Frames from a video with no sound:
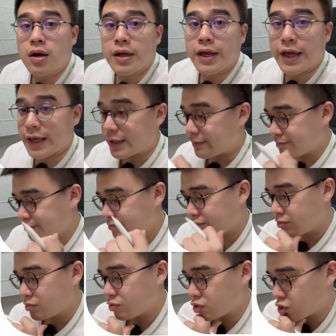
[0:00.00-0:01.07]
Okay,
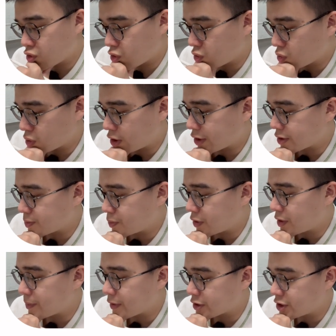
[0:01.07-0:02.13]
so that's pretty
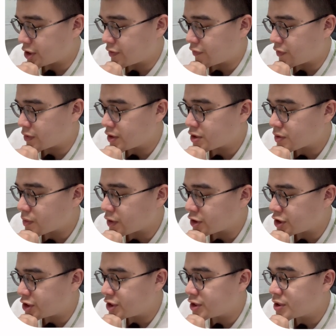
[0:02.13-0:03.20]
much it for this
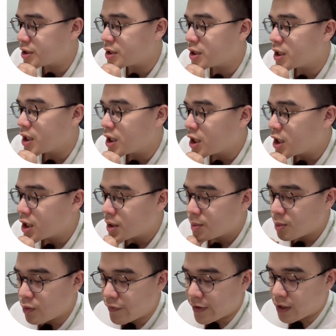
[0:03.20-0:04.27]
question.
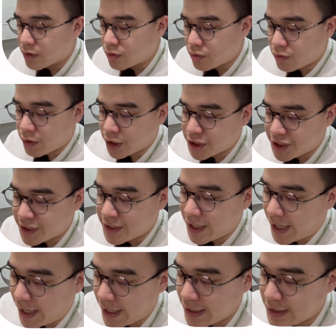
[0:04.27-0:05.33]
Moving on to question
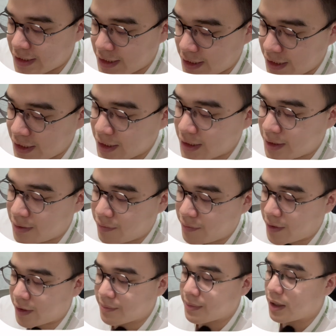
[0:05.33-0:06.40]
18, we
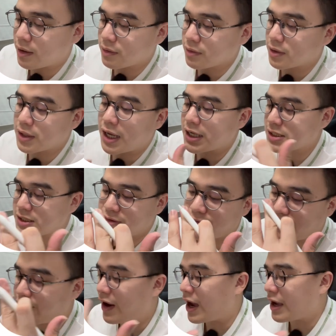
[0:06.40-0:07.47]
are about last
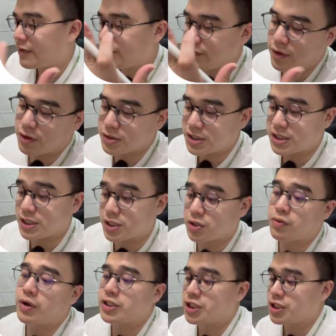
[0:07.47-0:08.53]
5 or 6
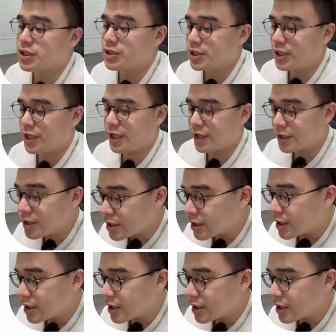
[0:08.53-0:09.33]
questions here.